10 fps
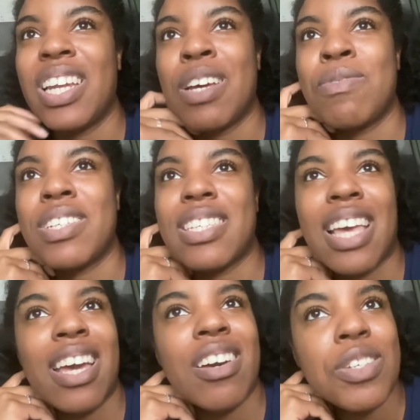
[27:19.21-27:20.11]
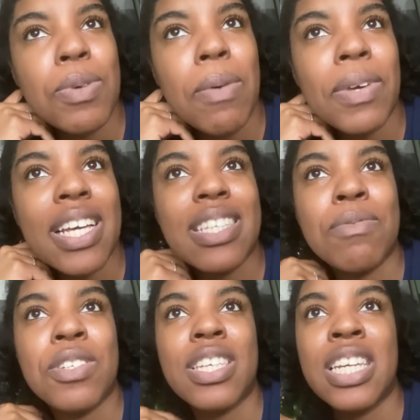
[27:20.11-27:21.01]
And I'm just like, oh, it's probably because
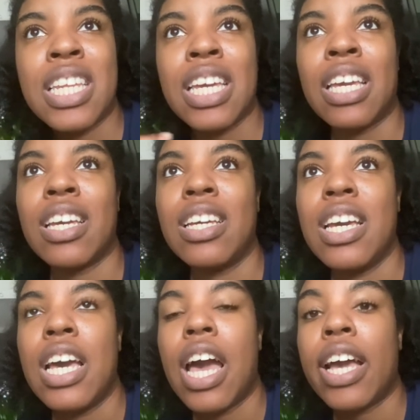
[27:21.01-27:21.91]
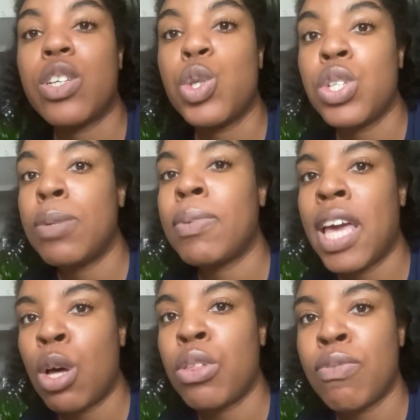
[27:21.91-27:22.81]
I'm just eating extremely
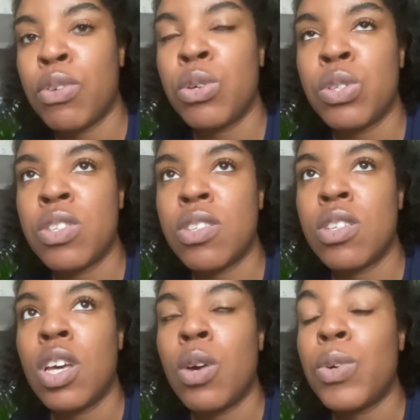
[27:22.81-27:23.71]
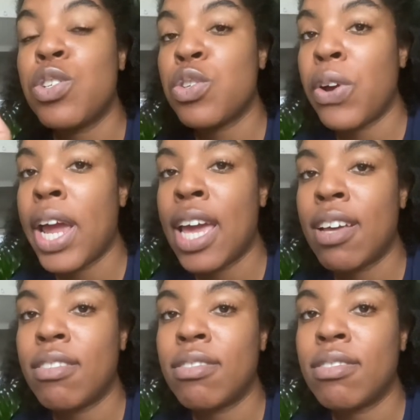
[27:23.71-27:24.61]
healthy foods, which is
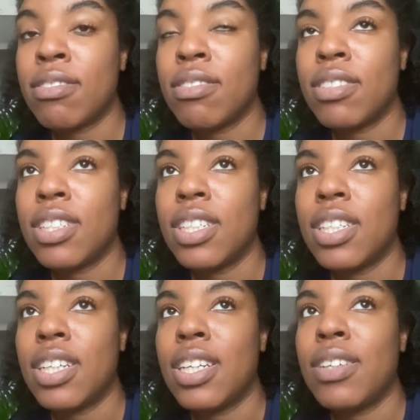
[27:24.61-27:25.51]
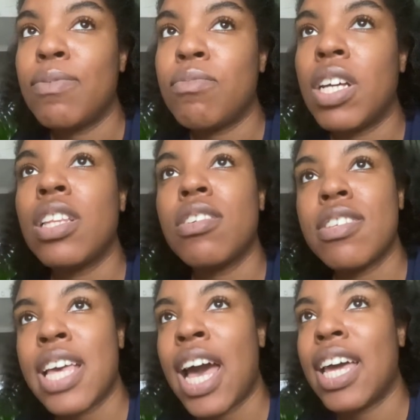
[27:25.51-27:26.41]
great. A little
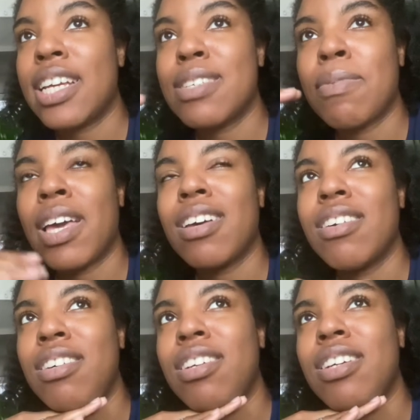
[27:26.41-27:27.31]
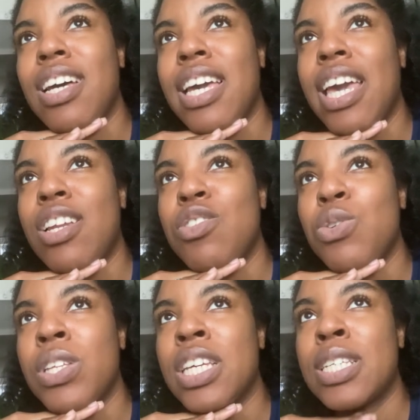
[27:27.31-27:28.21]
sad because I'm like, oh, I can't
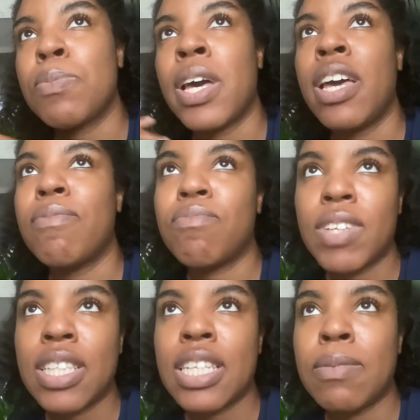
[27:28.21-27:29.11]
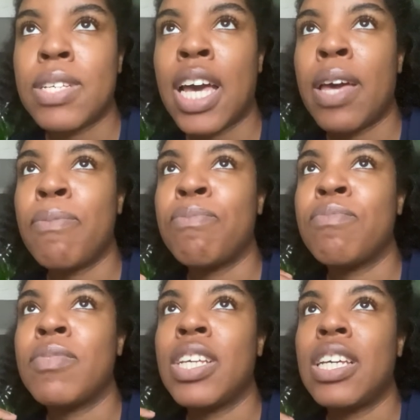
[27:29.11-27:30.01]
enjoy these, but at the same time,
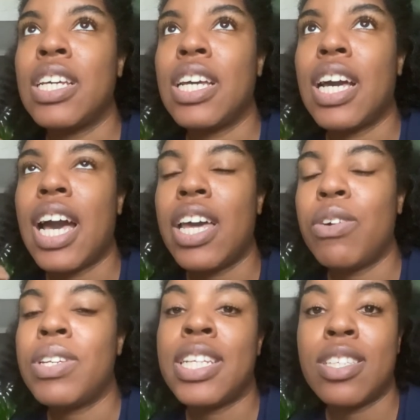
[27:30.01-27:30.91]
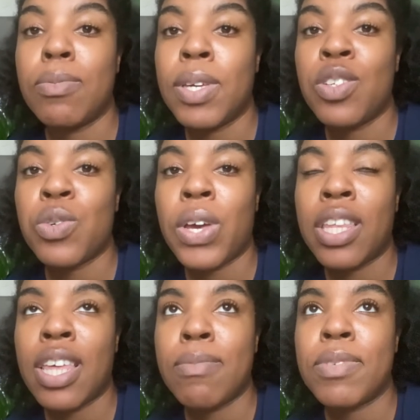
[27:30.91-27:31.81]
I don't need to be
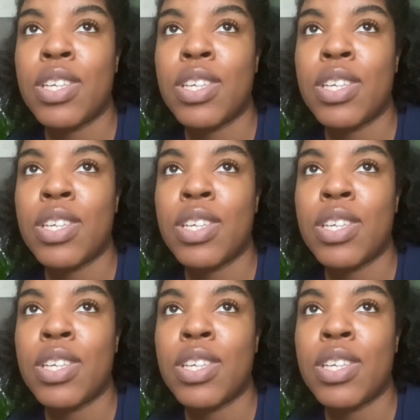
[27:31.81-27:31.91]
enjoying them.